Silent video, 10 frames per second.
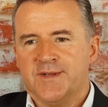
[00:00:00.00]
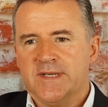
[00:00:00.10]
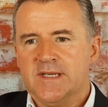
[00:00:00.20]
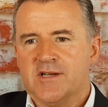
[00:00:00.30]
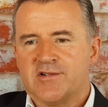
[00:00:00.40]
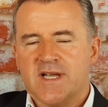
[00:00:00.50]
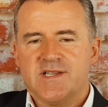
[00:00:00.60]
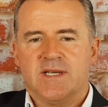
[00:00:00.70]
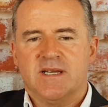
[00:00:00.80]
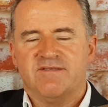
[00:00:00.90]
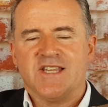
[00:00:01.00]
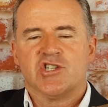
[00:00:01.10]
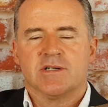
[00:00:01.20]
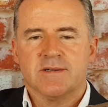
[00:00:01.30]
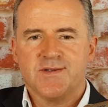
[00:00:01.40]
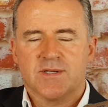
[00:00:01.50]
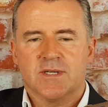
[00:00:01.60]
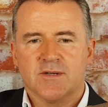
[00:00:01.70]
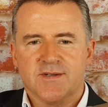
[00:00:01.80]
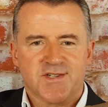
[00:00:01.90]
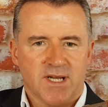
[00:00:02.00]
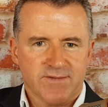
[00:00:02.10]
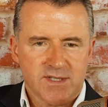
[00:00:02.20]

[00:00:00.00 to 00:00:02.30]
the crazy adventurers who discovered